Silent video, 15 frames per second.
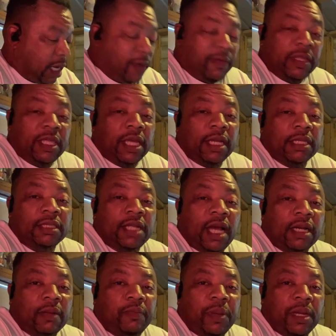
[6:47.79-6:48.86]
Everything is
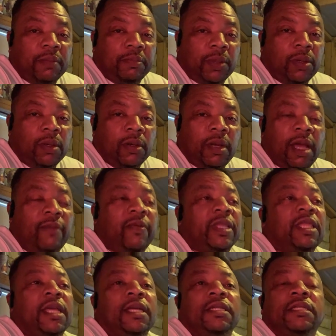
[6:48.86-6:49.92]
not a pit bull.
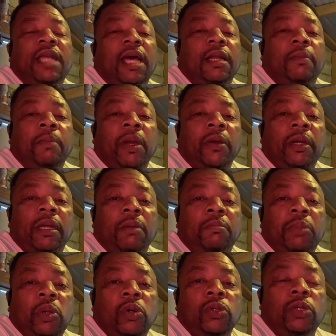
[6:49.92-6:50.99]
Everything is not
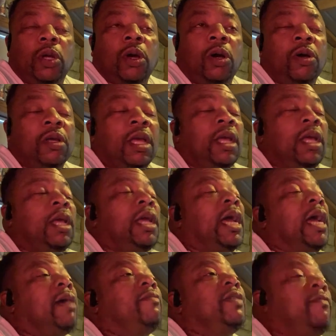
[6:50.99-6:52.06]
American Bulldog.
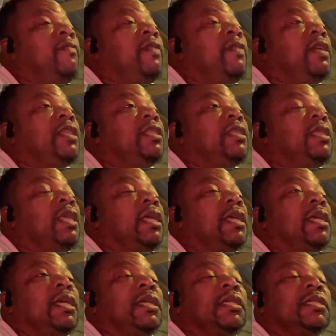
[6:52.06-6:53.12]
Everything is
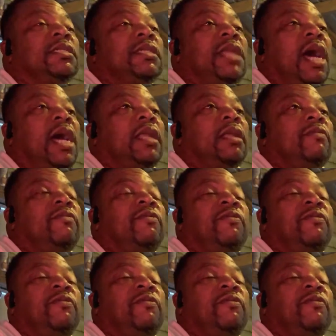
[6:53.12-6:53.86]
not a fucking...